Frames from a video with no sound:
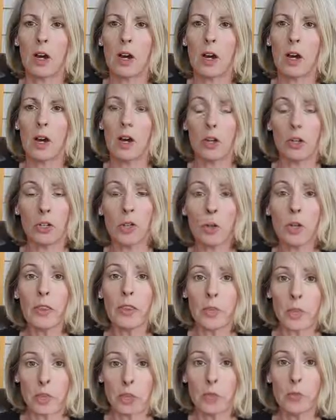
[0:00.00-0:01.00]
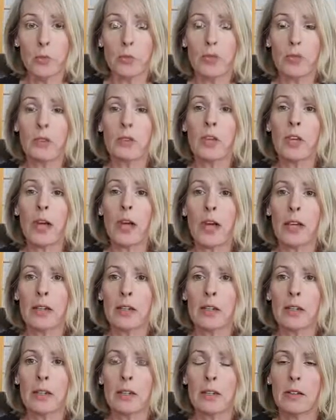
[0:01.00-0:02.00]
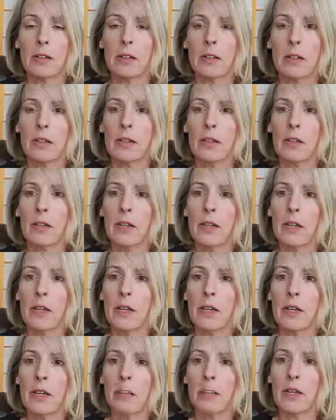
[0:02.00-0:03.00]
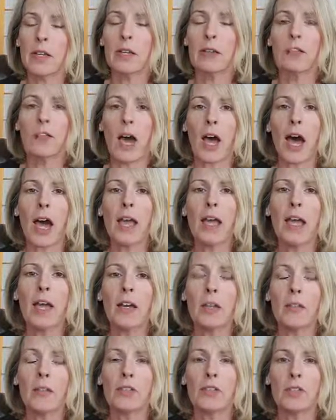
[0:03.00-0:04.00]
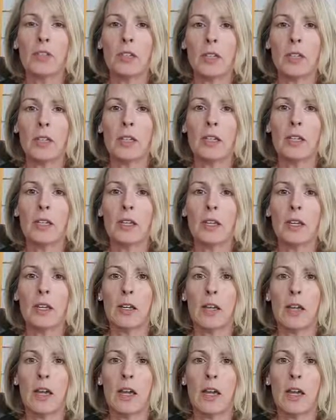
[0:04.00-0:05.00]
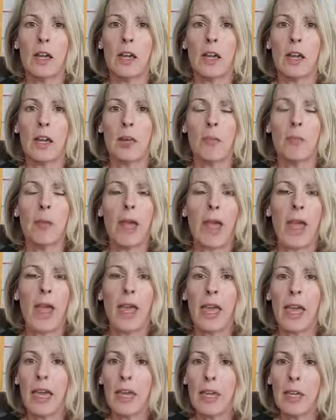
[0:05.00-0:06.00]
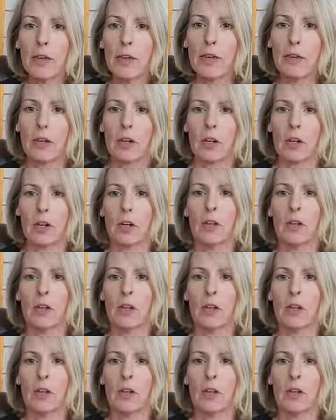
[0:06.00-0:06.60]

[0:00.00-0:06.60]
Are you on the human side? Because I have seen behavior